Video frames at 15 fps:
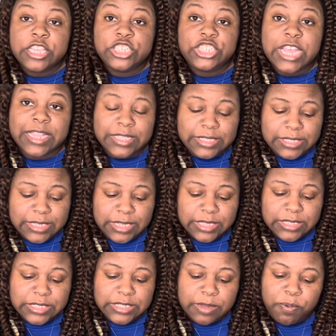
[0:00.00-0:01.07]

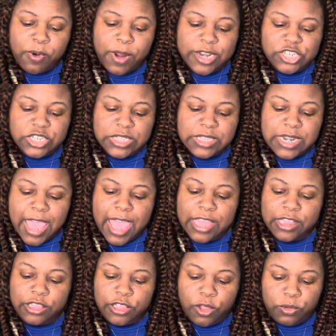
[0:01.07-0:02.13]
jealousies, depression,
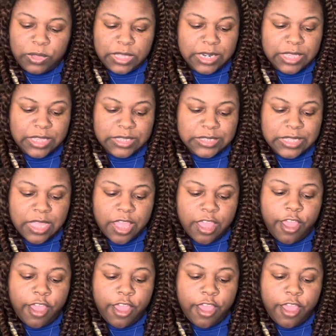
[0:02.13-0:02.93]
and loneliness.